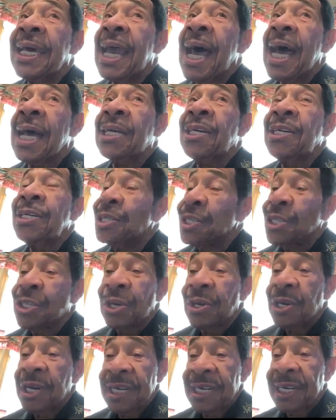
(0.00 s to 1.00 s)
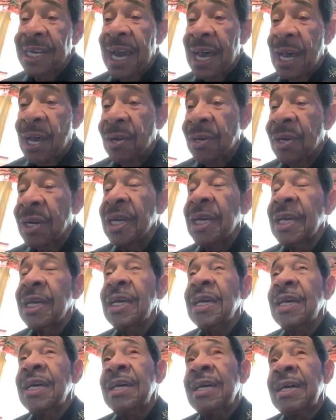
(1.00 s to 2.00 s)
and I couldn't turn it down,
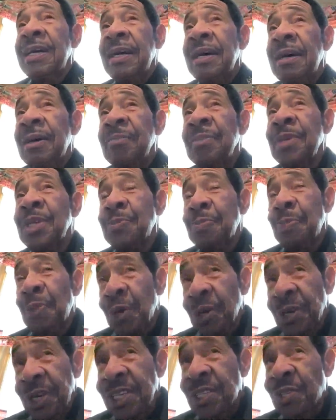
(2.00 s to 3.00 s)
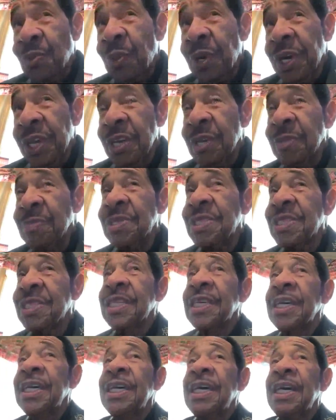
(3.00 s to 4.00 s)
Miss Bernice Williams.
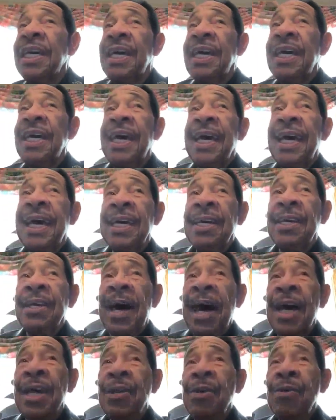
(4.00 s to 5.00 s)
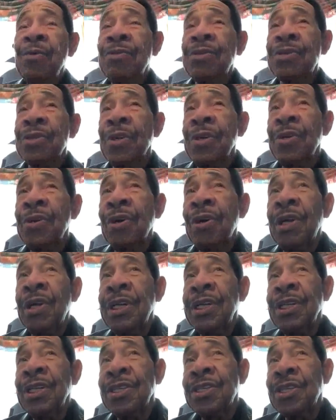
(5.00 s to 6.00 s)
And I use Earl
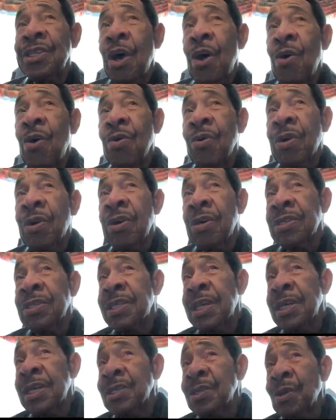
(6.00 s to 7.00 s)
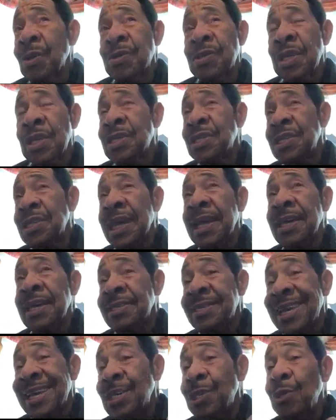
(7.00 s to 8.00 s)
in the song because there's no such thing
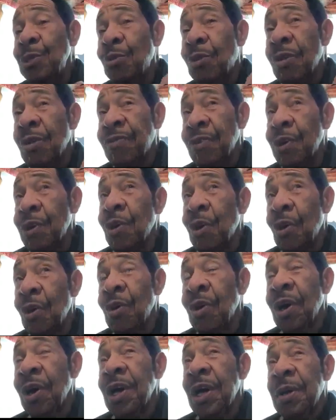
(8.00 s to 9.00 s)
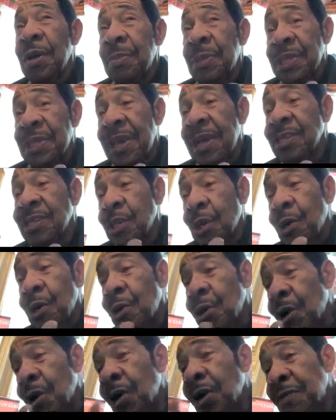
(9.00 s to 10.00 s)
as a Duke of Earl, but there's an
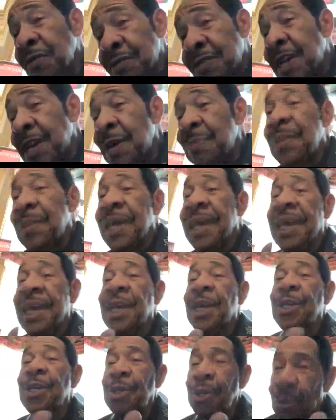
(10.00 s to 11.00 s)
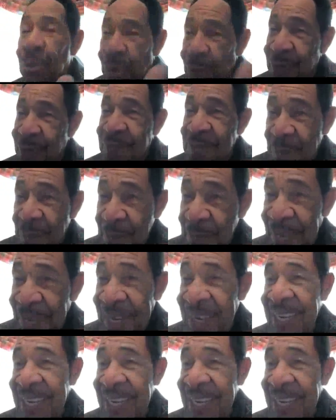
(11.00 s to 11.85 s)
Earl of something and a Duke of something.